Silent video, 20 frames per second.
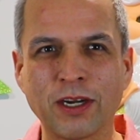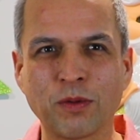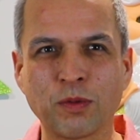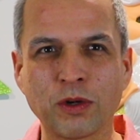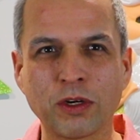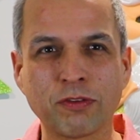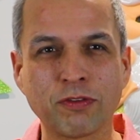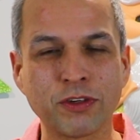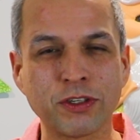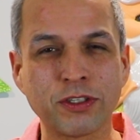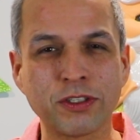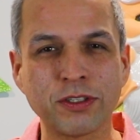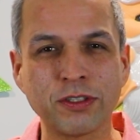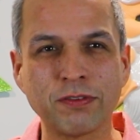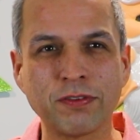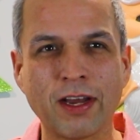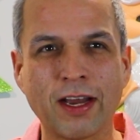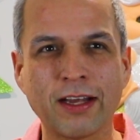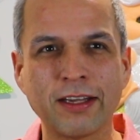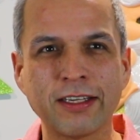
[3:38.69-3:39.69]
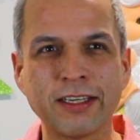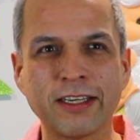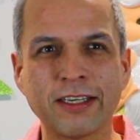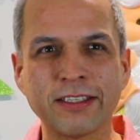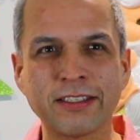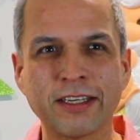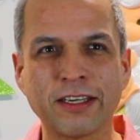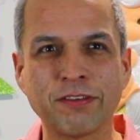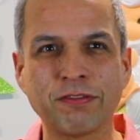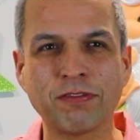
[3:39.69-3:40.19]
I work for Sioux Valley
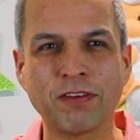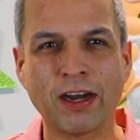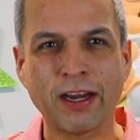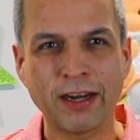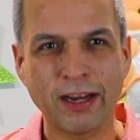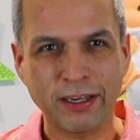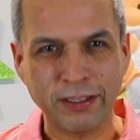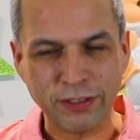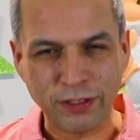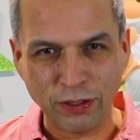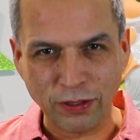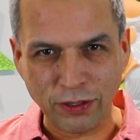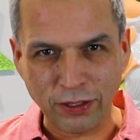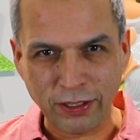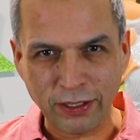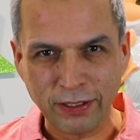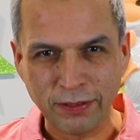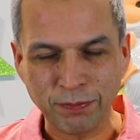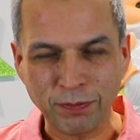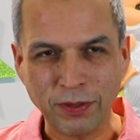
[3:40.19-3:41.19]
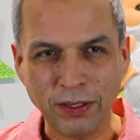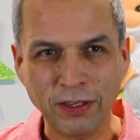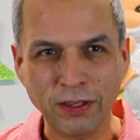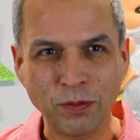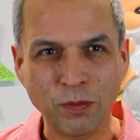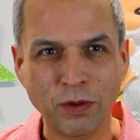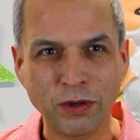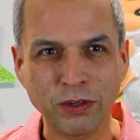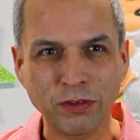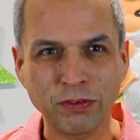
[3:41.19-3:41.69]
as a finance clerk in the
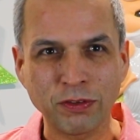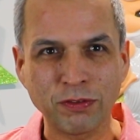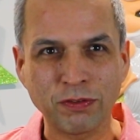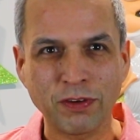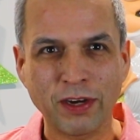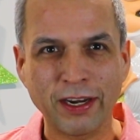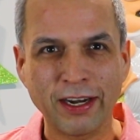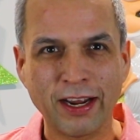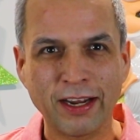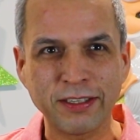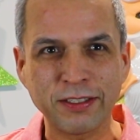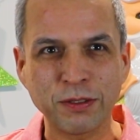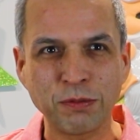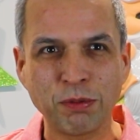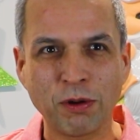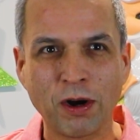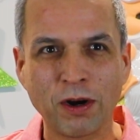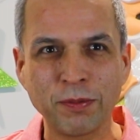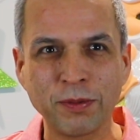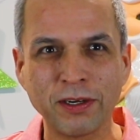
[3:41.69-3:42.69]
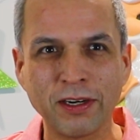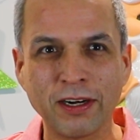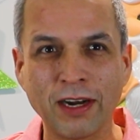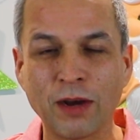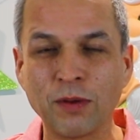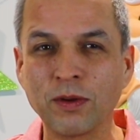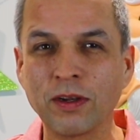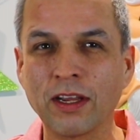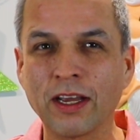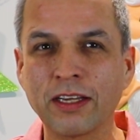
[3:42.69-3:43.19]
wonderful finance department, and
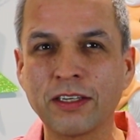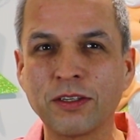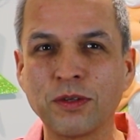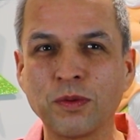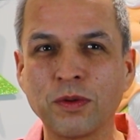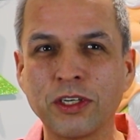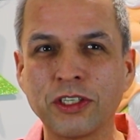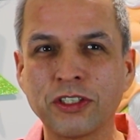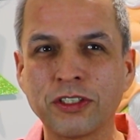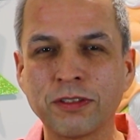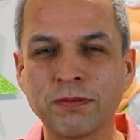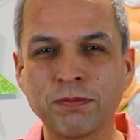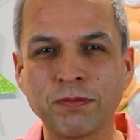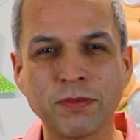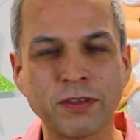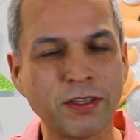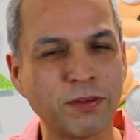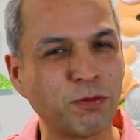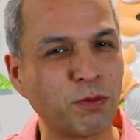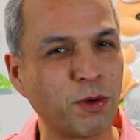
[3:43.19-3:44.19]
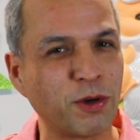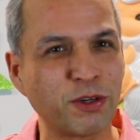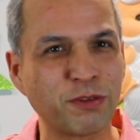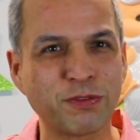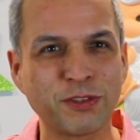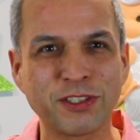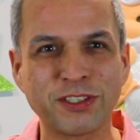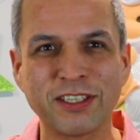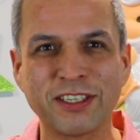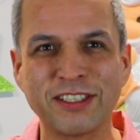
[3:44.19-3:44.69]
I would like to wish the
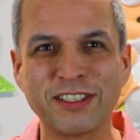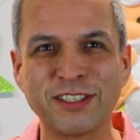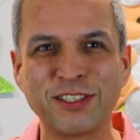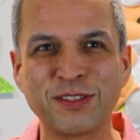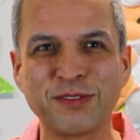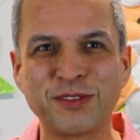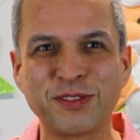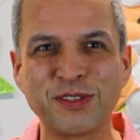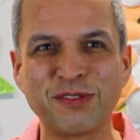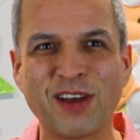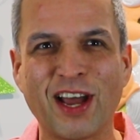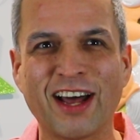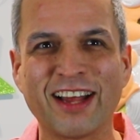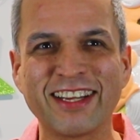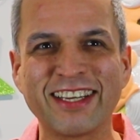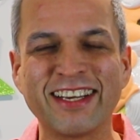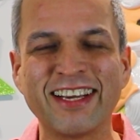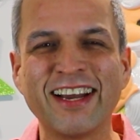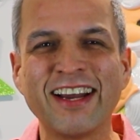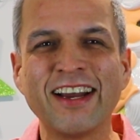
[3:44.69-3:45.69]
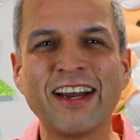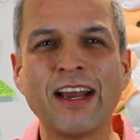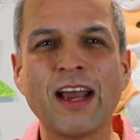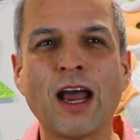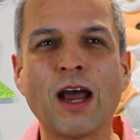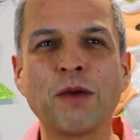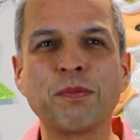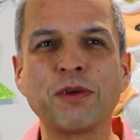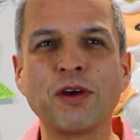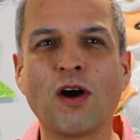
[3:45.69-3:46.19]
wonderful citizens of Sioux Valley
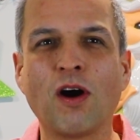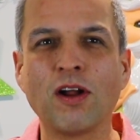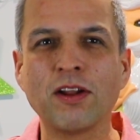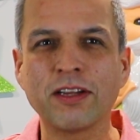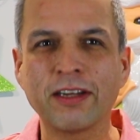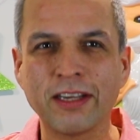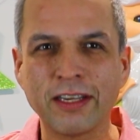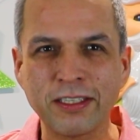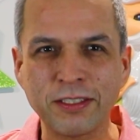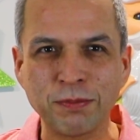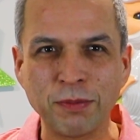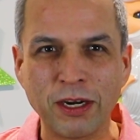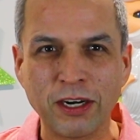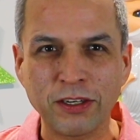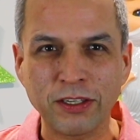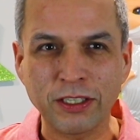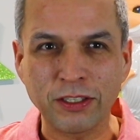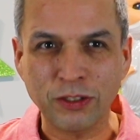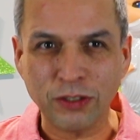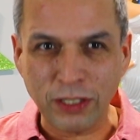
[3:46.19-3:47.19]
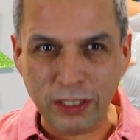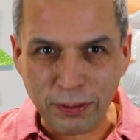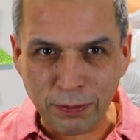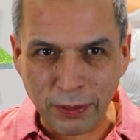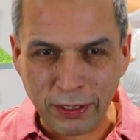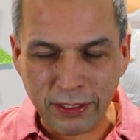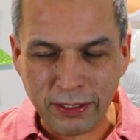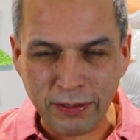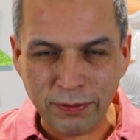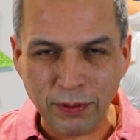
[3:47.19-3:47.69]
happy holidays, Merry
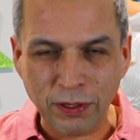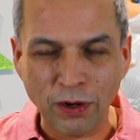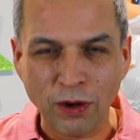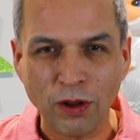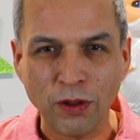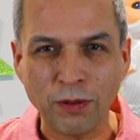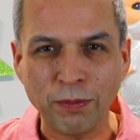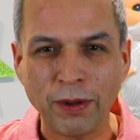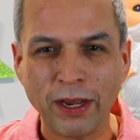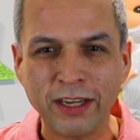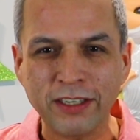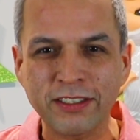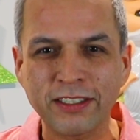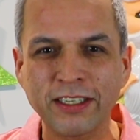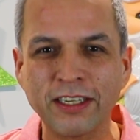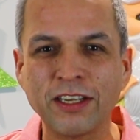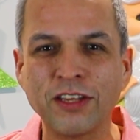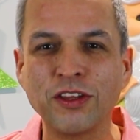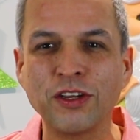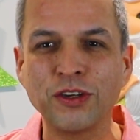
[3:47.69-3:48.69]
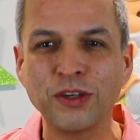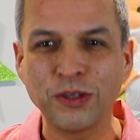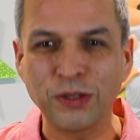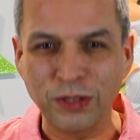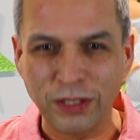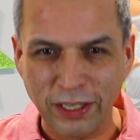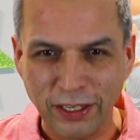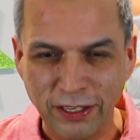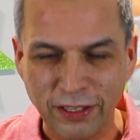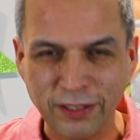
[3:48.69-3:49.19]
Christmas, and all the best in the new
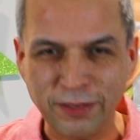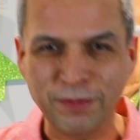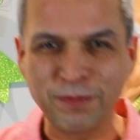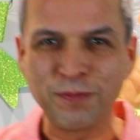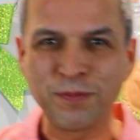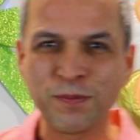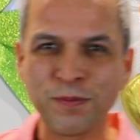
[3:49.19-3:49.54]
year.